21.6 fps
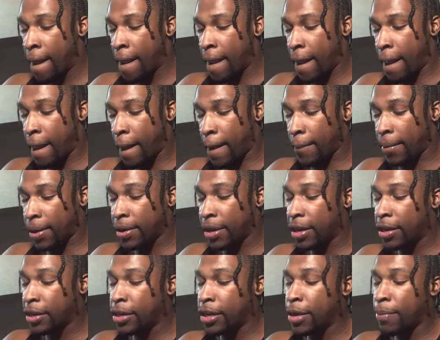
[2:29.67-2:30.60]

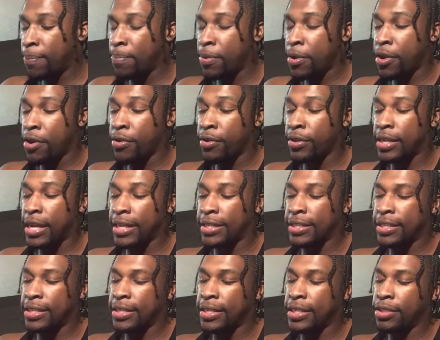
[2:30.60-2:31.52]
Another good pure is
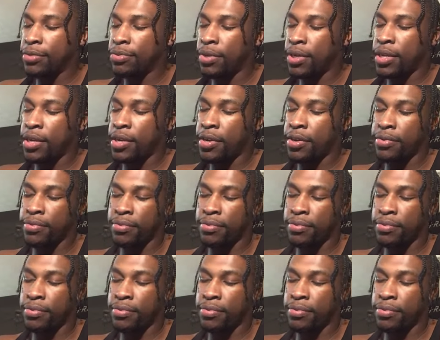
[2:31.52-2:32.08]
actually this one here.